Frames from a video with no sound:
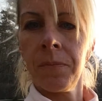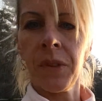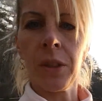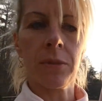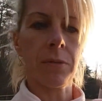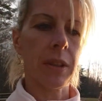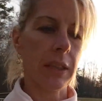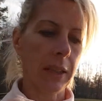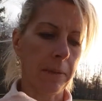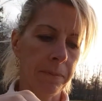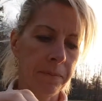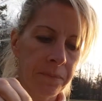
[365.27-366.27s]
Looks really
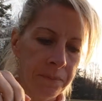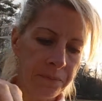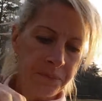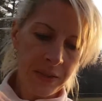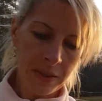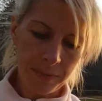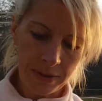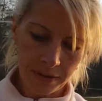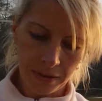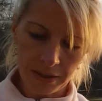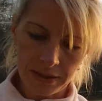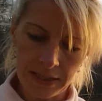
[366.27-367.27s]
good. Smells
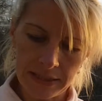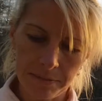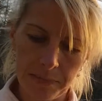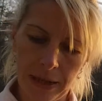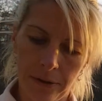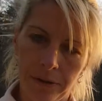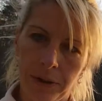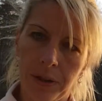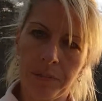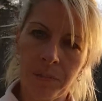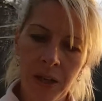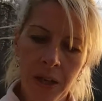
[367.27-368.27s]
good. It's nice and powdery.
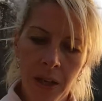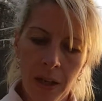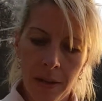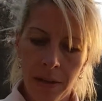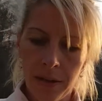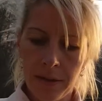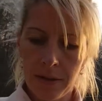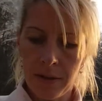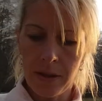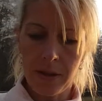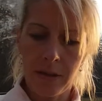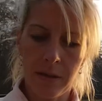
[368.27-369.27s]
This
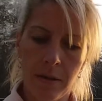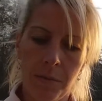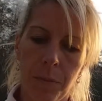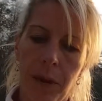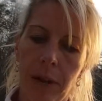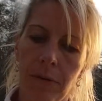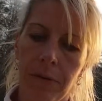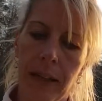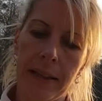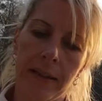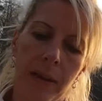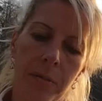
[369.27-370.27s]
is brown
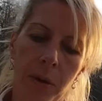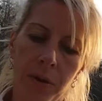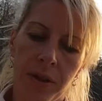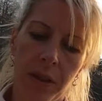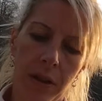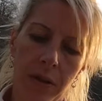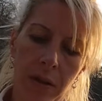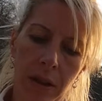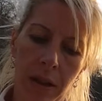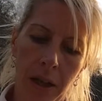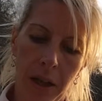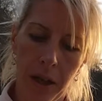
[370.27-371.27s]
flaxseed mostly
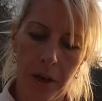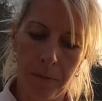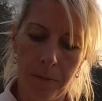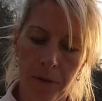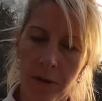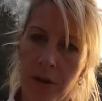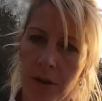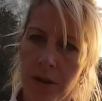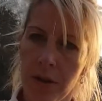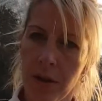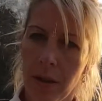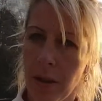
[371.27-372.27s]

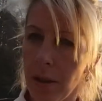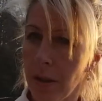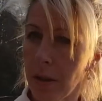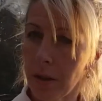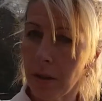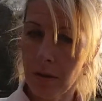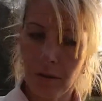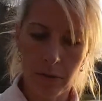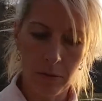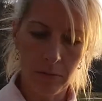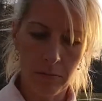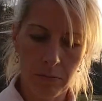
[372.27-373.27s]
versus the...
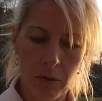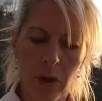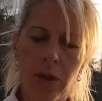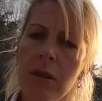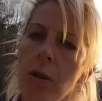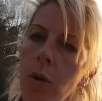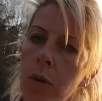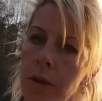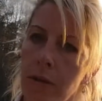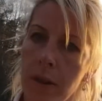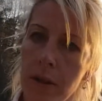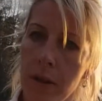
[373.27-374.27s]
No, this is
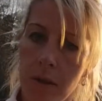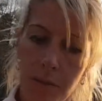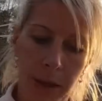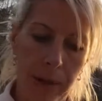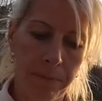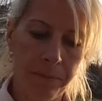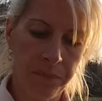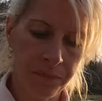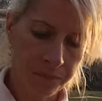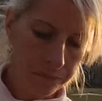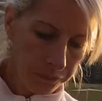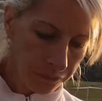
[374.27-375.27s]
golden versus the brown.
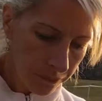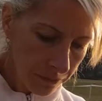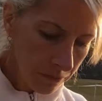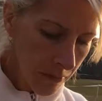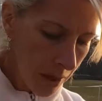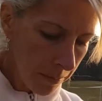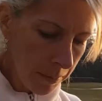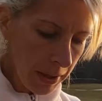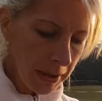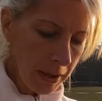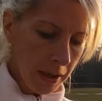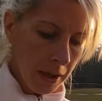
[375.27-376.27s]

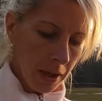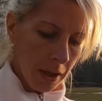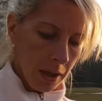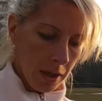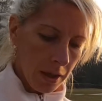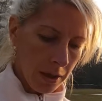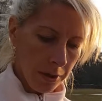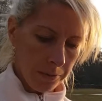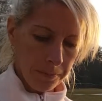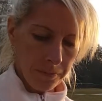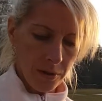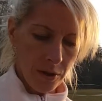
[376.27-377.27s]
But
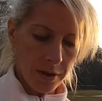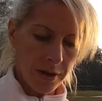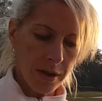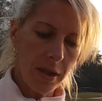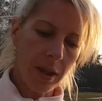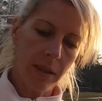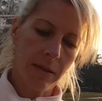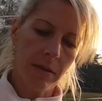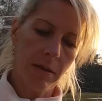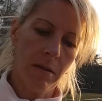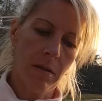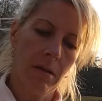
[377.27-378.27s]
Darcy gets
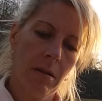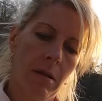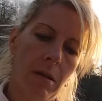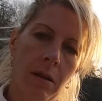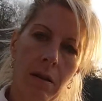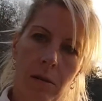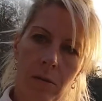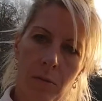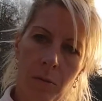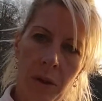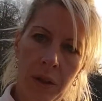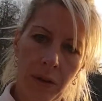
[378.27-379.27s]

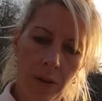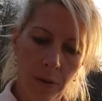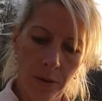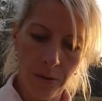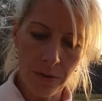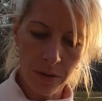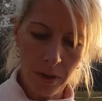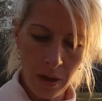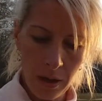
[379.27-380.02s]
one of those